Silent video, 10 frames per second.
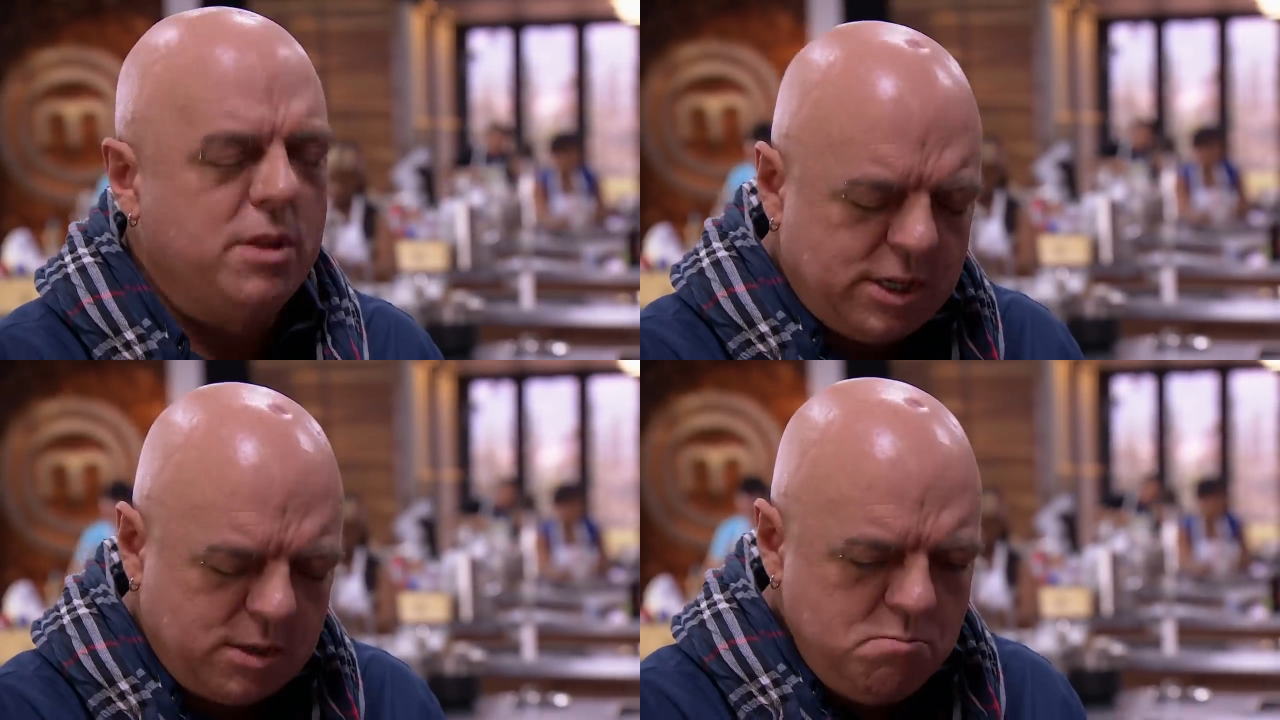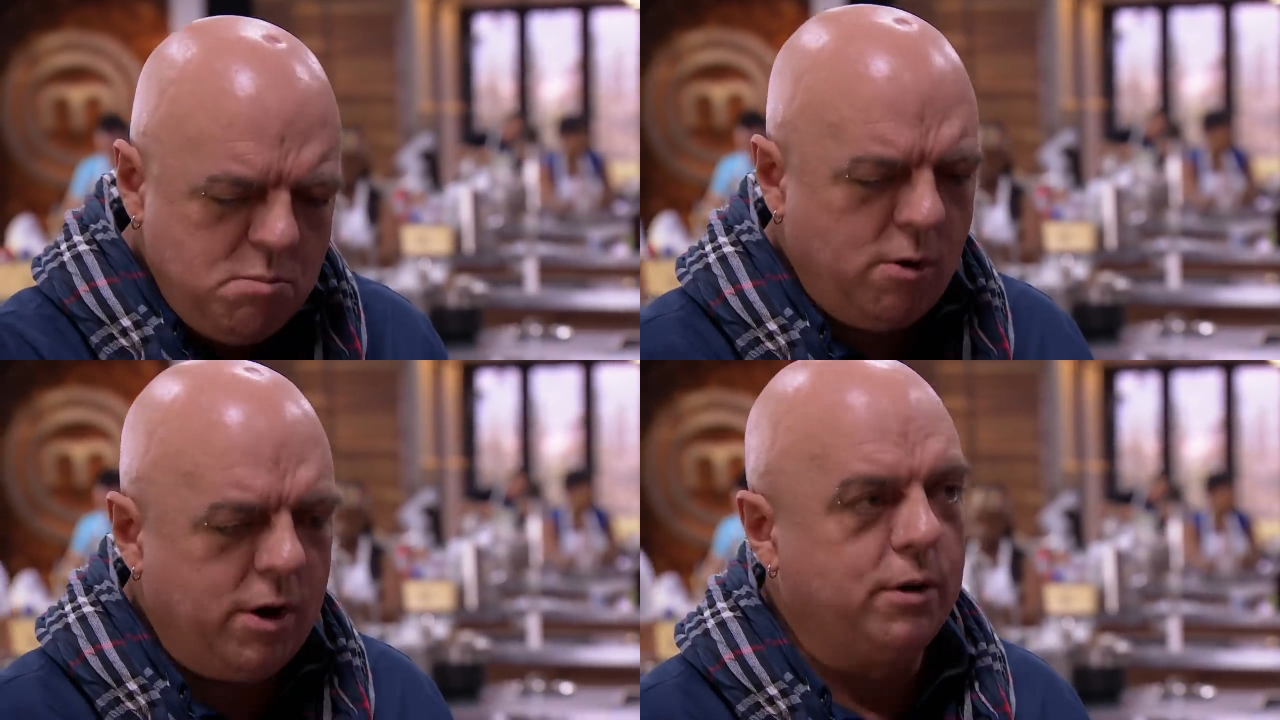There's a
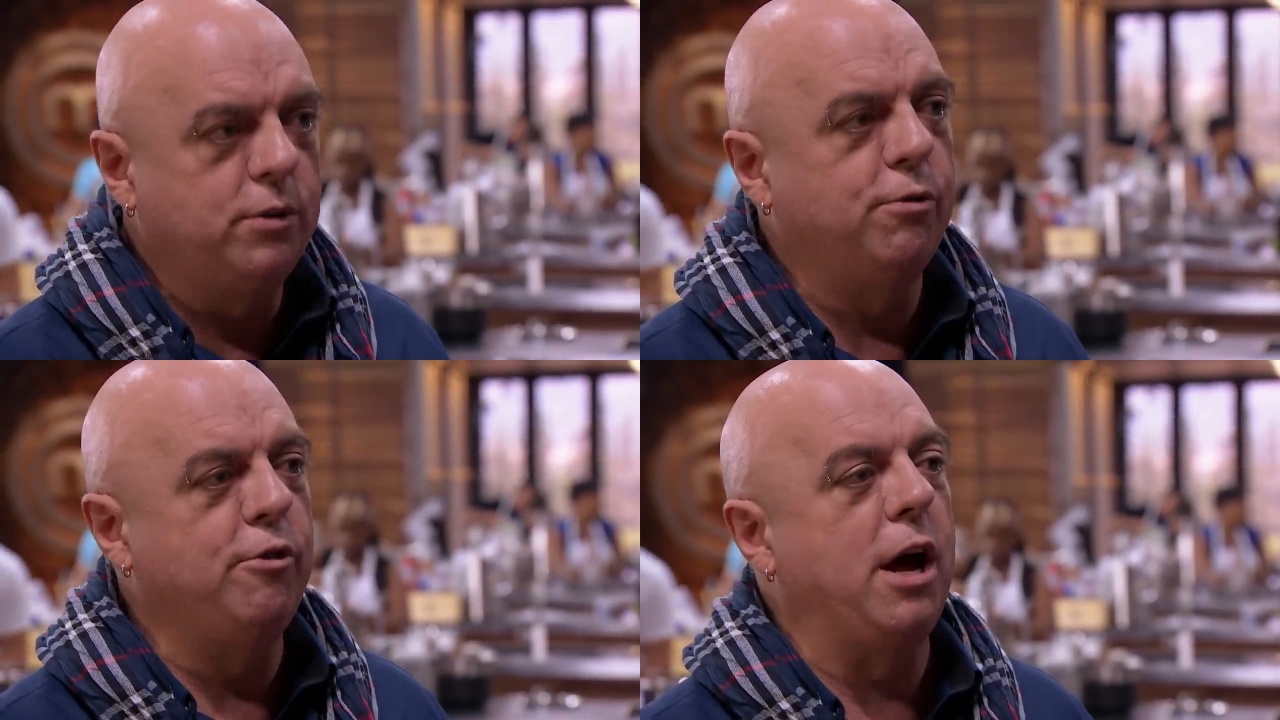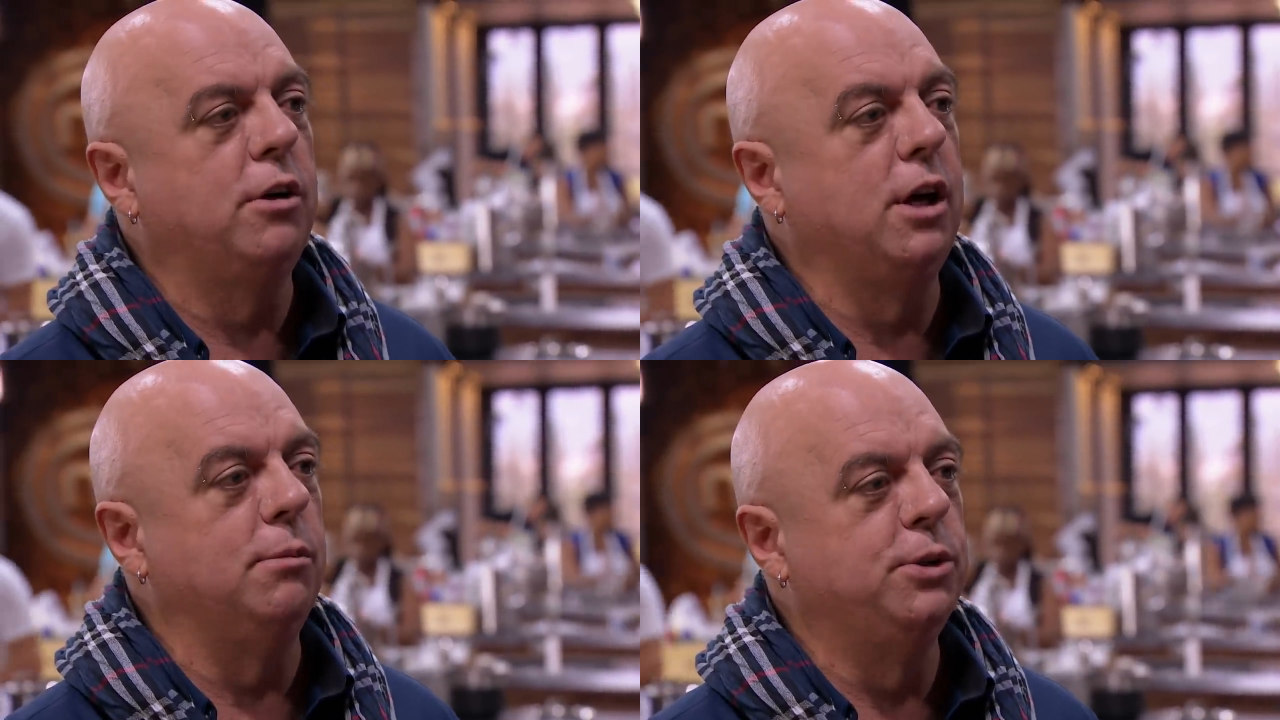myriad of different
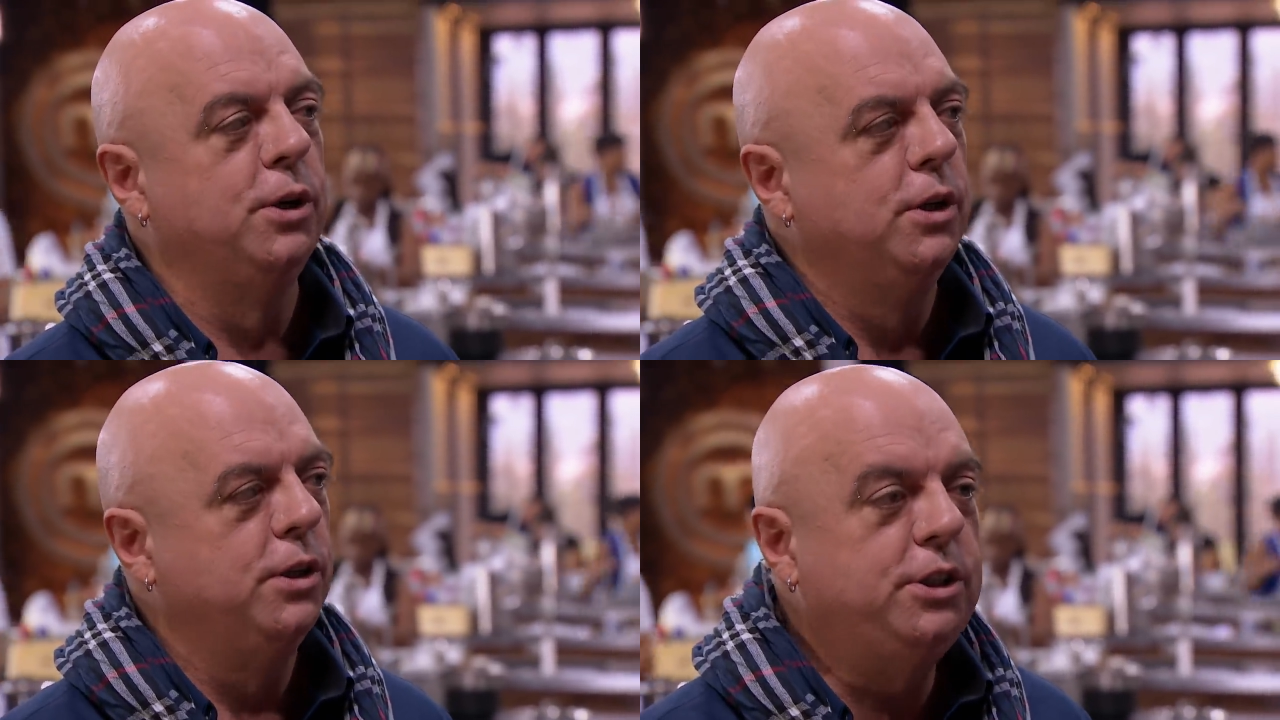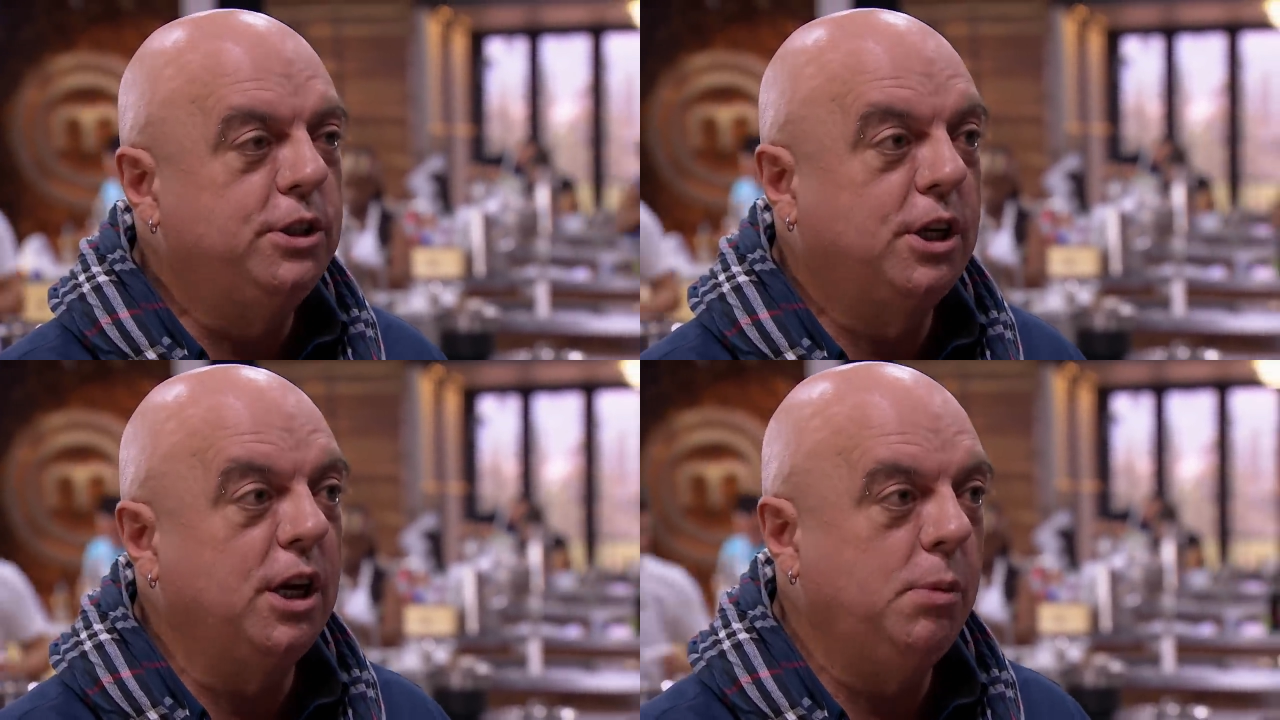outcomes.
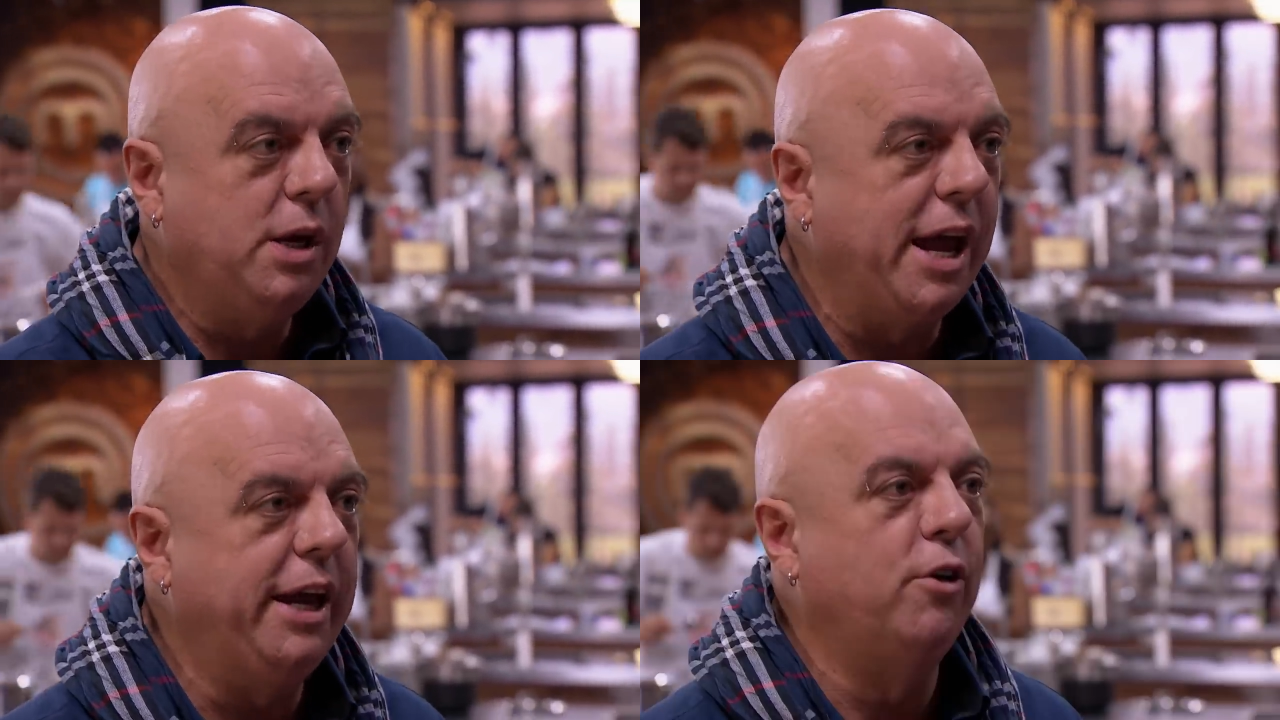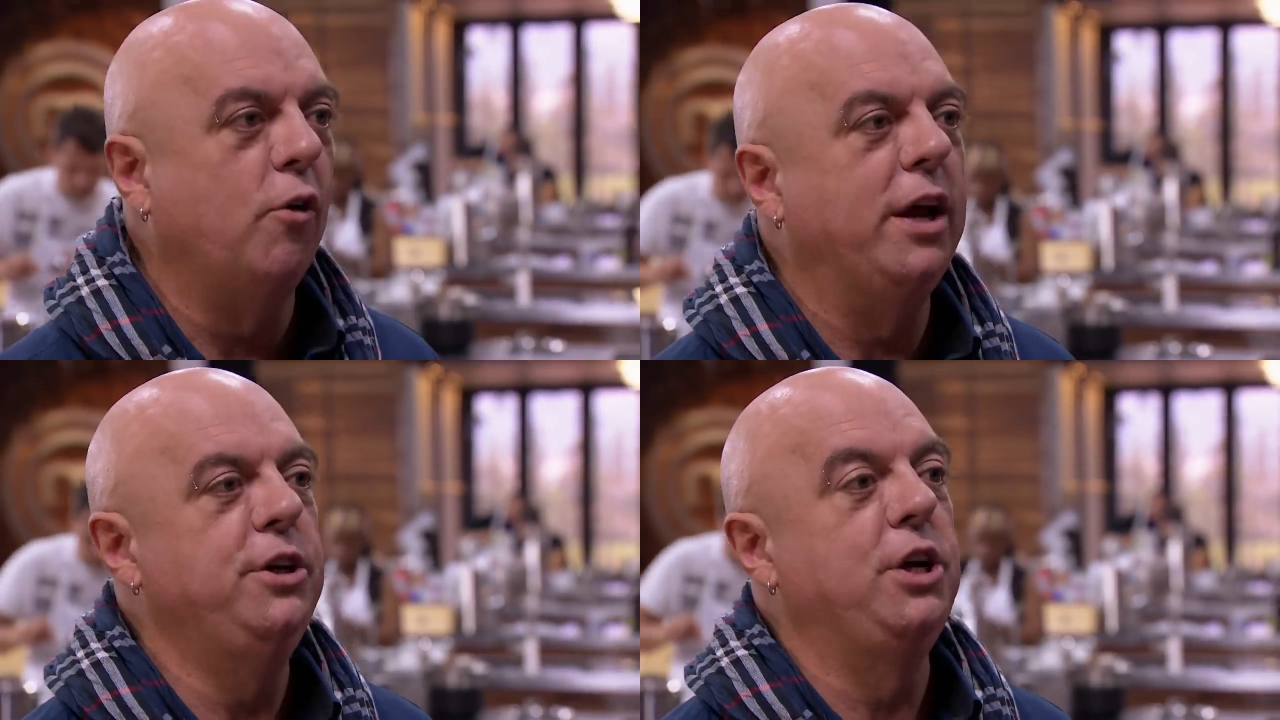This is going to be a
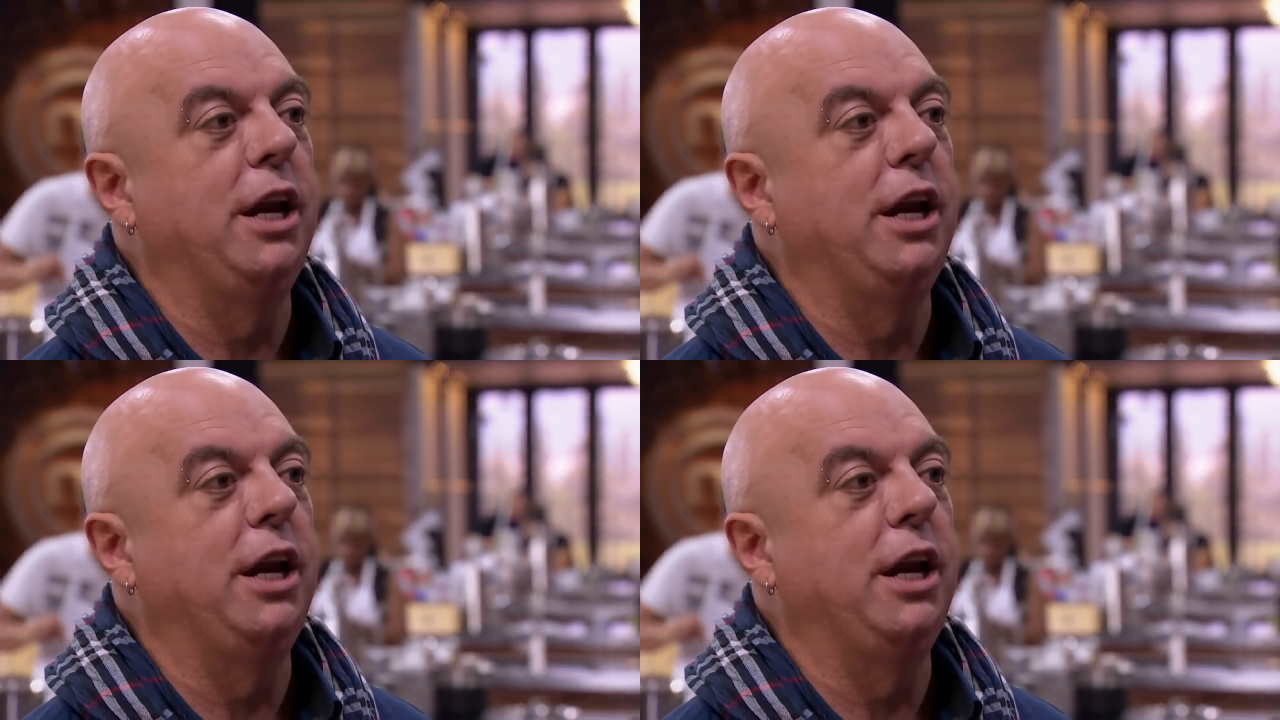great